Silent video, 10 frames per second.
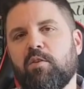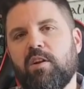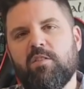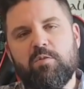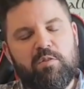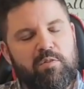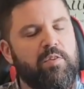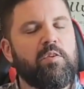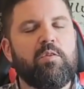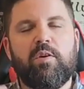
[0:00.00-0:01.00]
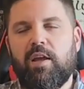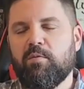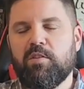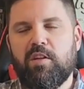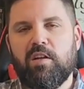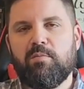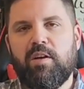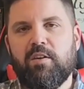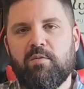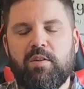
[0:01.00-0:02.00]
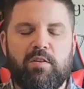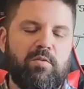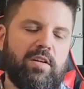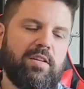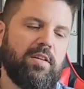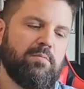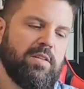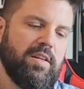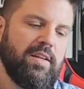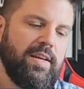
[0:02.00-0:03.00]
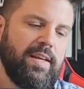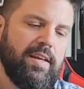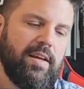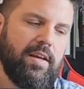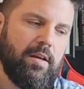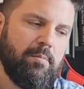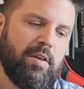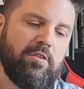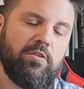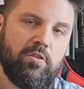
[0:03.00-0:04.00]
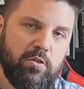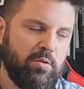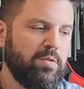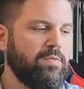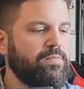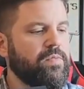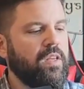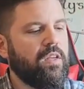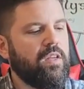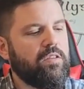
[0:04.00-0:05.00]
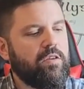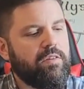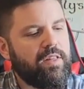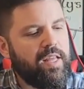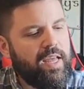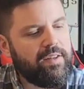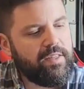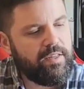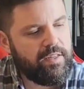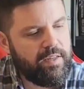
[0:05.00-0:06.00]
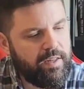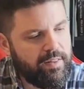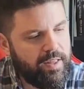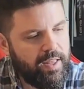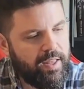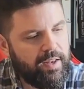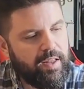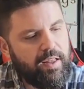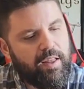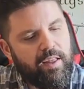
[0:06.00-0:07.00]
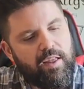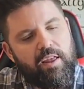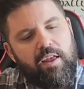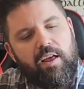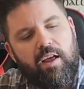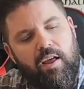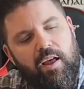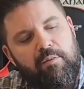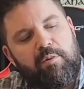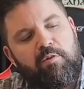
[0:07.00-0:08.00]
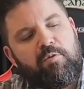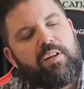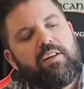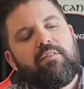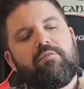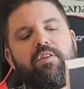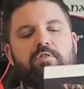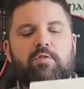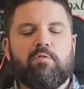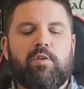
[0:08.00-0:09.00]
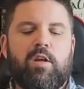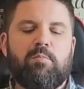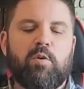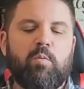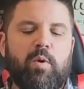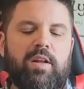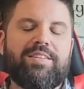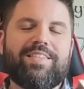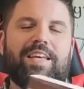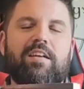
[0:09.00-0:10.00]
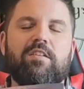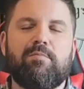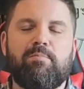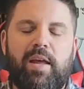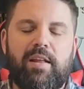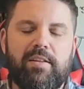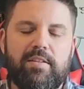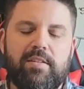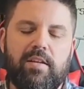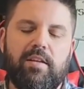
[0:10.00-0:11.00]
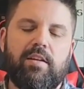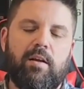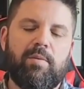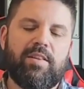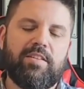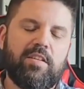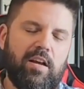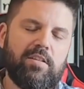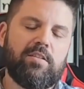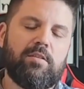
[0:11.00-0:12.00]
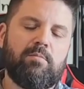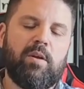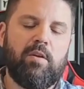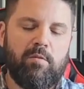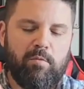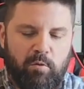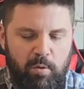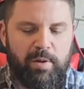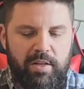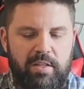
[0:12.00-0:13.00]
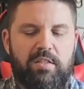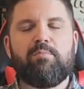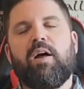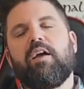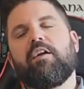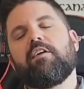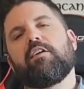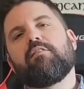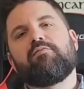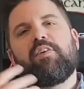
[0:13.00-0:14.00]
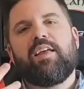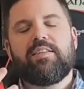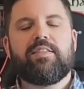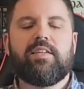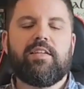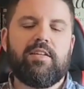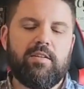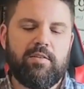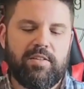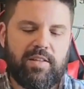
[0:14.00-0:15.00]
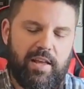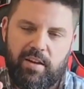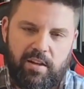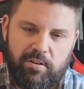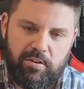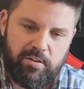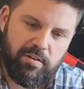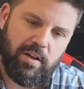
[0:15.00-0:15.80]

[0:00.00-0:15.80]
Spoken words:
I'll do a review, and we'll talk about it with the Red Company soon. So I read that, and then I've been reading Vengeful Realm, book 1, Scales of Balance. This awesome Roman-inspired fantasy gladiator